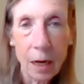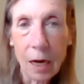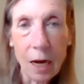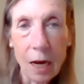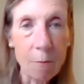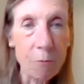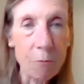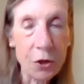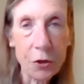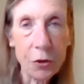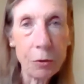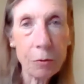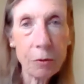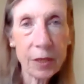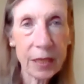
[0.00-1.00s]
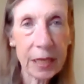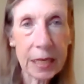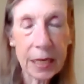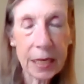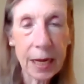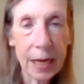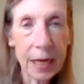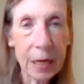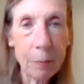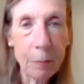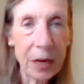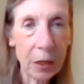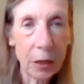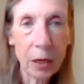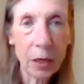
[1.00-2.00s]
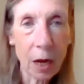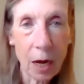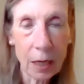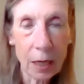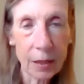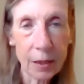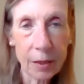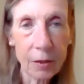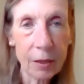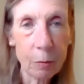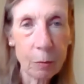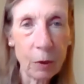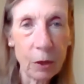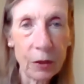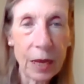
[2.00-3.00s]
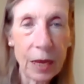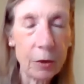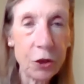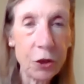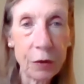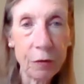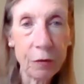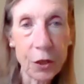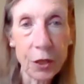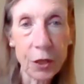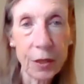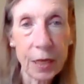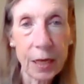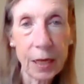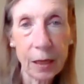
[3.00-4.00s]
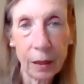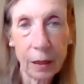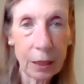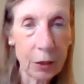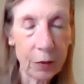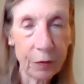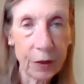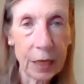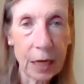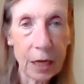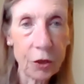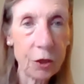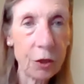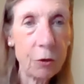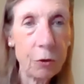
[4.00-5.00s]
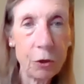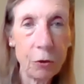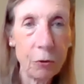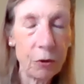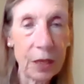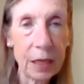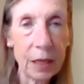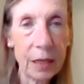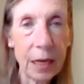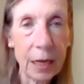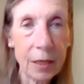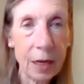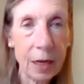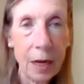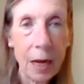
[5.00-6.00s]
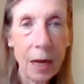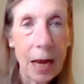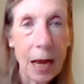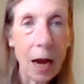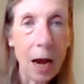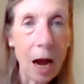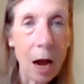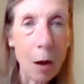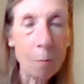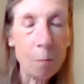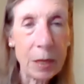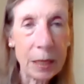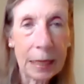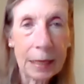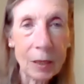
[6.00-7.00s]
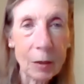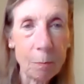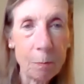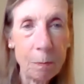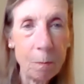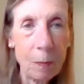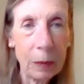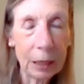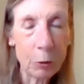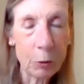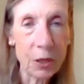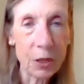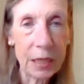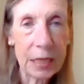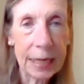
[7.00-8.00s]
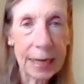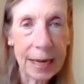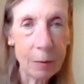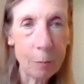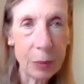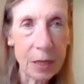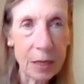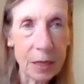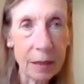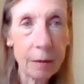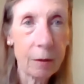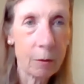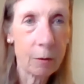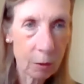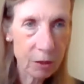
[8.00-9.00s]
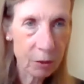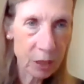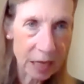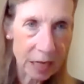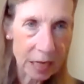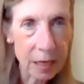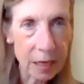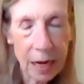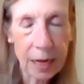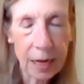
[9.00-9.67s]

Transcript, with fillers: um, do you see any paradoxes with energy efficiency and electrification? Do you think that uh, because electricity can't be seen,